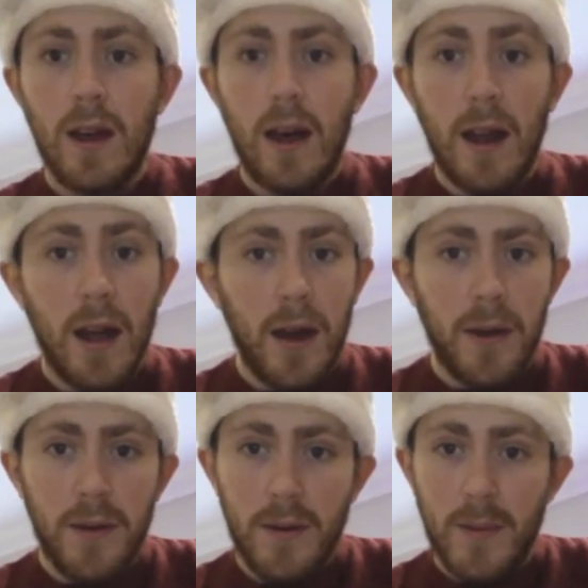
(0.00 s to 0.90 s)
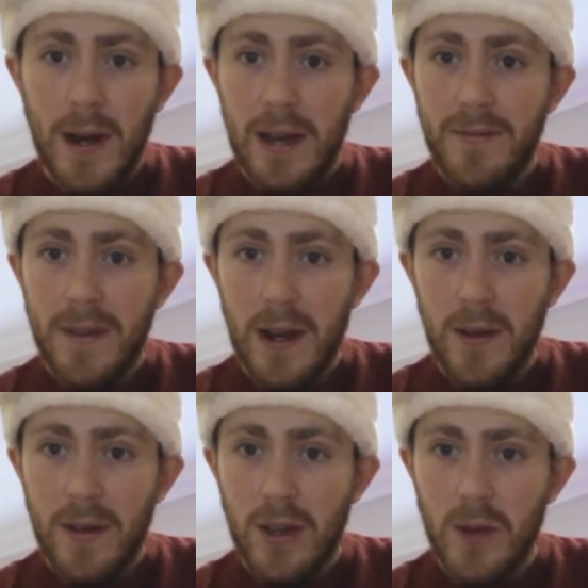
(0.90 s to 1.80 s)
Hello, my
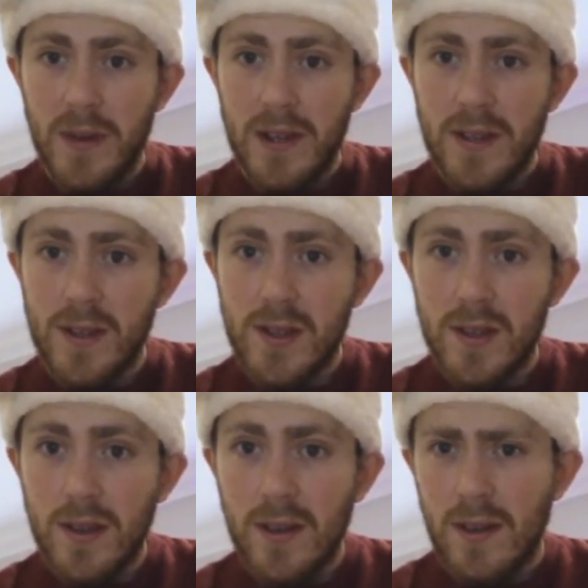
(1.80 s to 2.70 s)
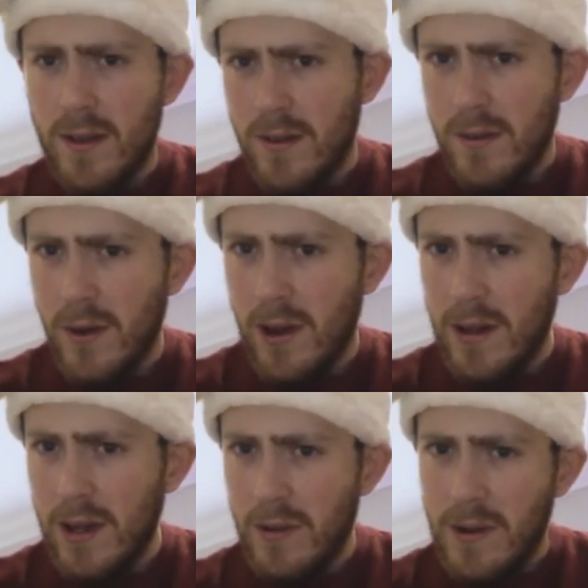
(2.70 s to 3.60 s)
fellow humans.
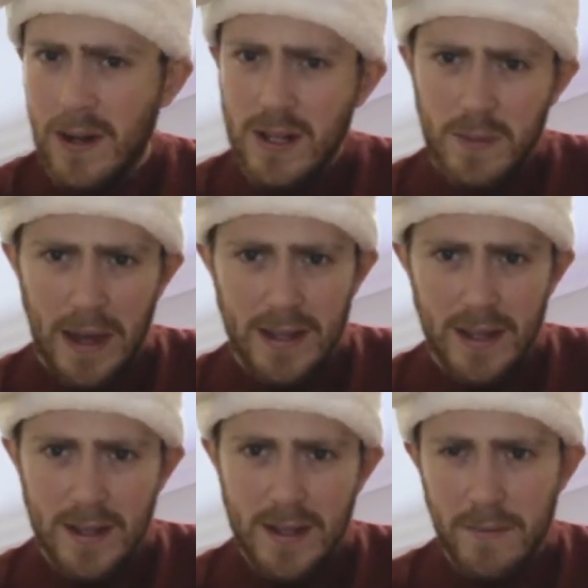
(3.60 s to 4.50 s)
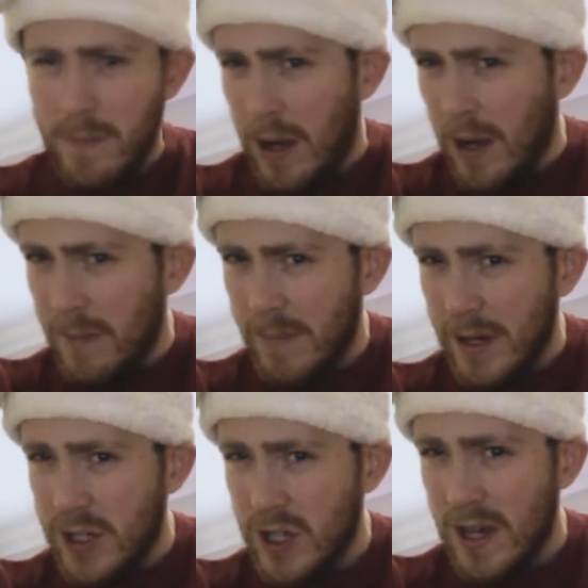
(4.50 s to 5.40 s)
What, you were expecting some bah
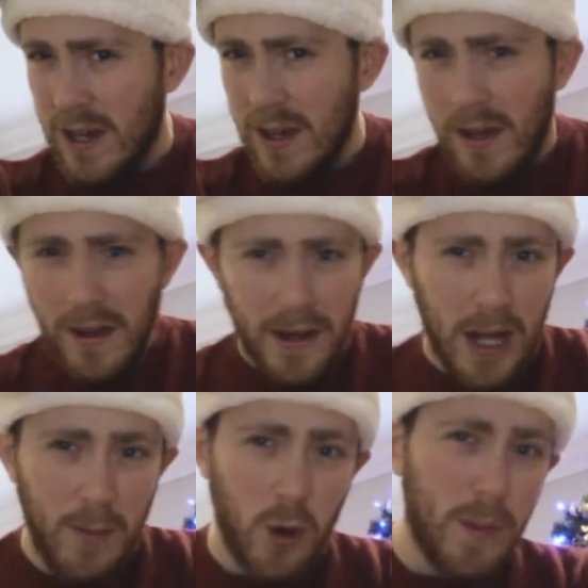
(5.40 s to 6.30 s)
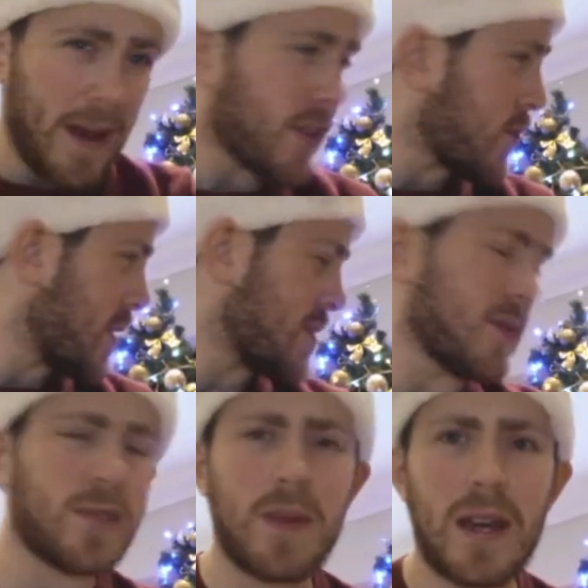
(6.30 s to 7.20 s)
humbug shit? No, I'm all about the
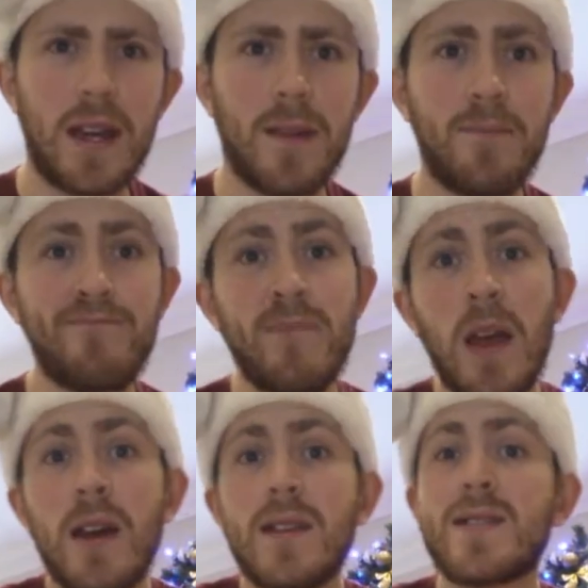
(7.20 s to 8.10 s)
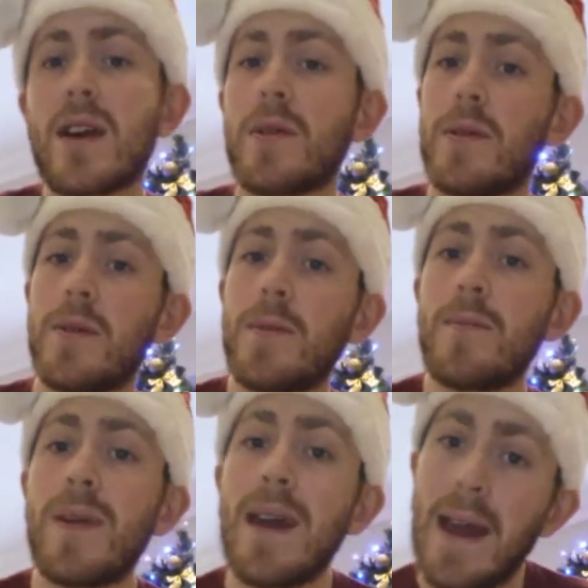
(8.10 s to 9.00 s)
Christmas, me. So,
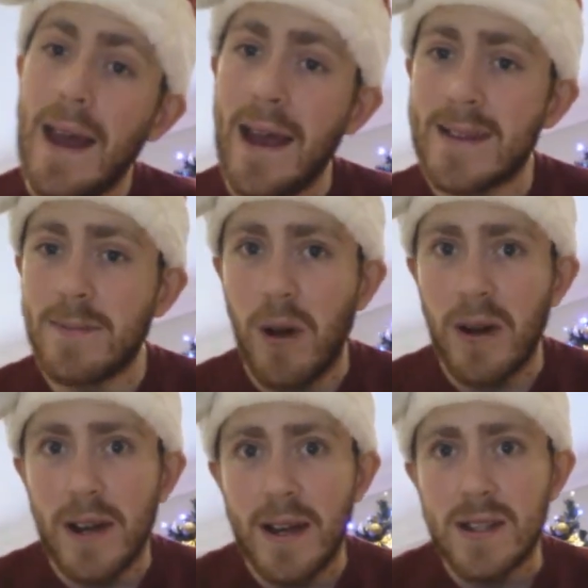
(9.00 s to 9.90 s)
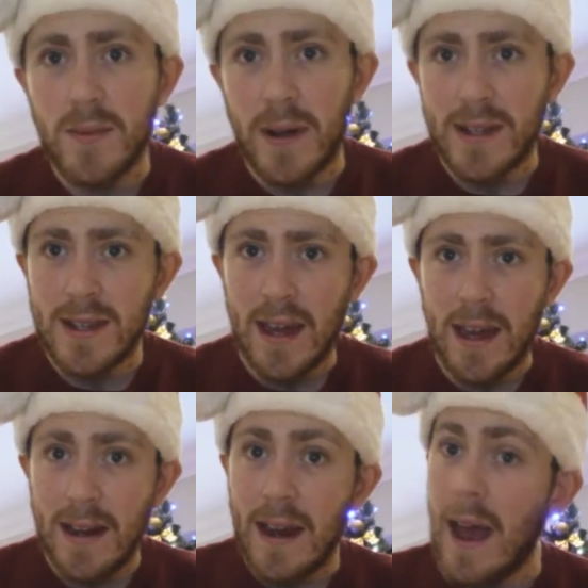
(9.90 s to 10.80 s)
it's upon us once
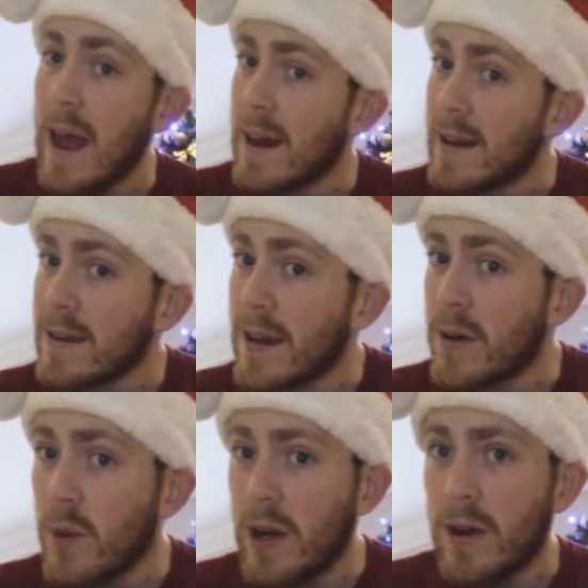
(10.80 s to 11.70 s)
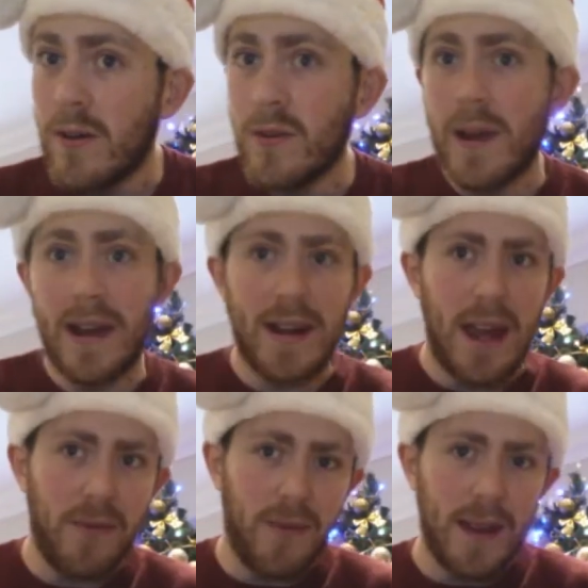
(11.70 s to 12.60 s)
again, and in a world where
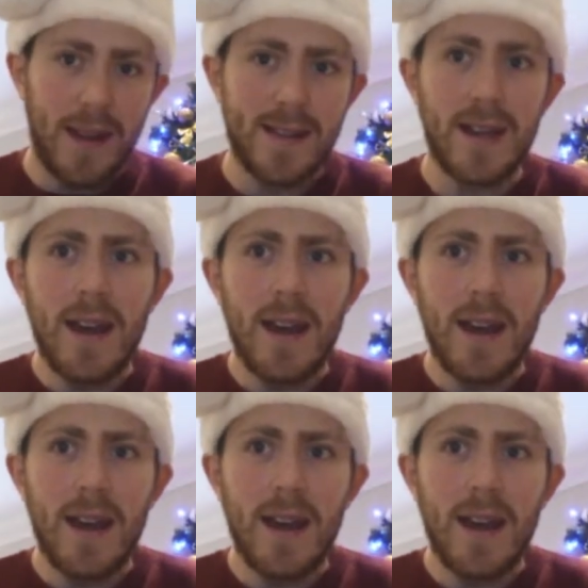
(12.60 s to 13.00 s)
Netflix